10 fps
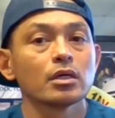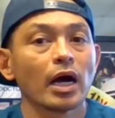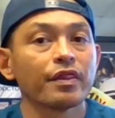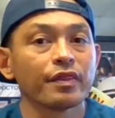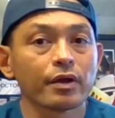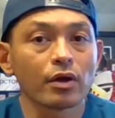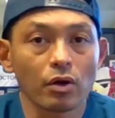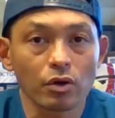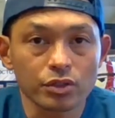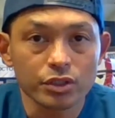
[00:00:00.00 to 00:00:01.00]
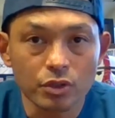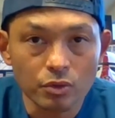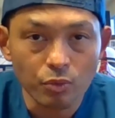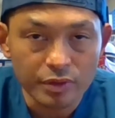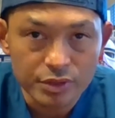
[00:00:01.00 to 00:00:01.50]
I think also
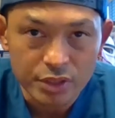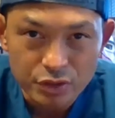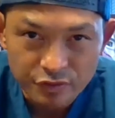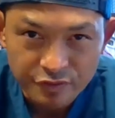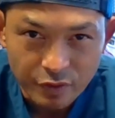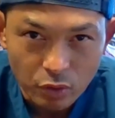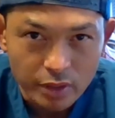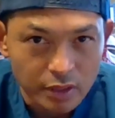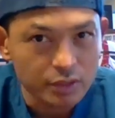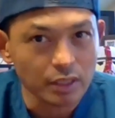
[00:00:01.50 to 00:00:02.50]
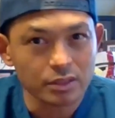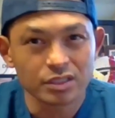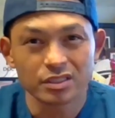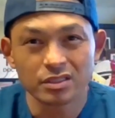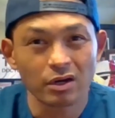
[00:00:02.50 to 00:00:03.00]
with such a focus on
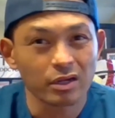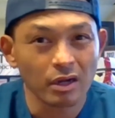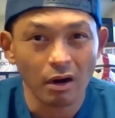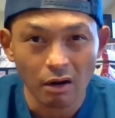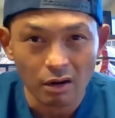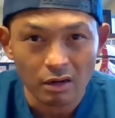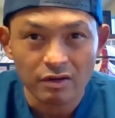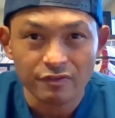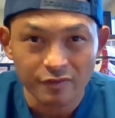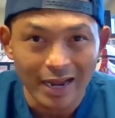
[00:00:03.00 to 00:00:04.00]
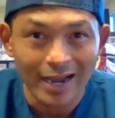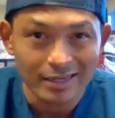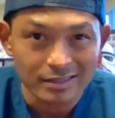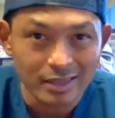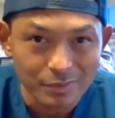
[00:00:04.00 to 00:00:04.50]
studying hard for
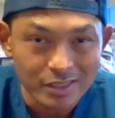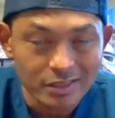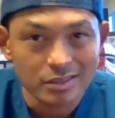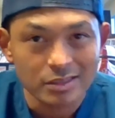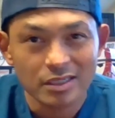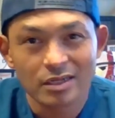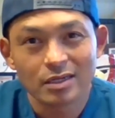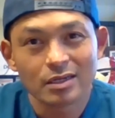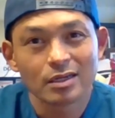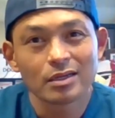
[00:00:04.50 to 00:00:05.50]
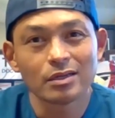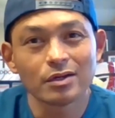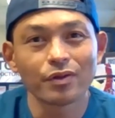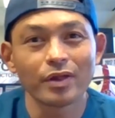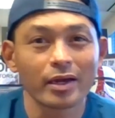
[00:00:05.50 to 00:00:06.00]
academics you
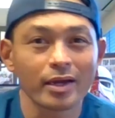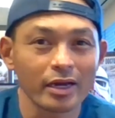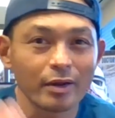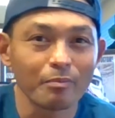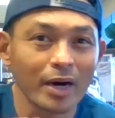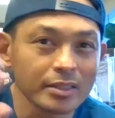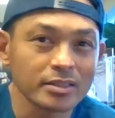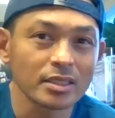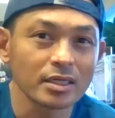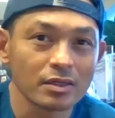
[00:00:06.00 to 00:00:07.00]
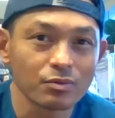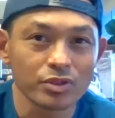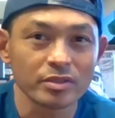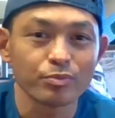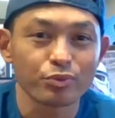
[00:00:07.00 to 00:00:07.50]
know that kind of mindset
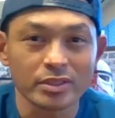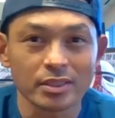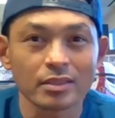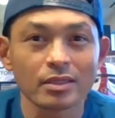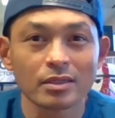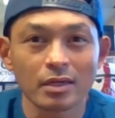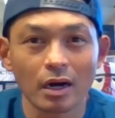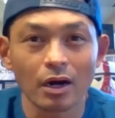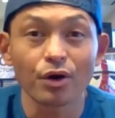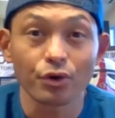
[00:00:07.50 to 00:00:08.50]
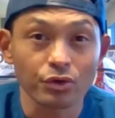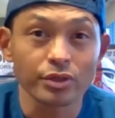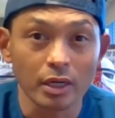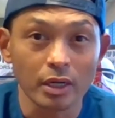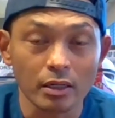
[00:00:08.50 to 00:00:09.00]
was imprinted uh,
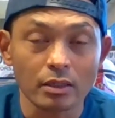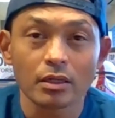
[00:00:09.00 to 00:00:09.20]
early on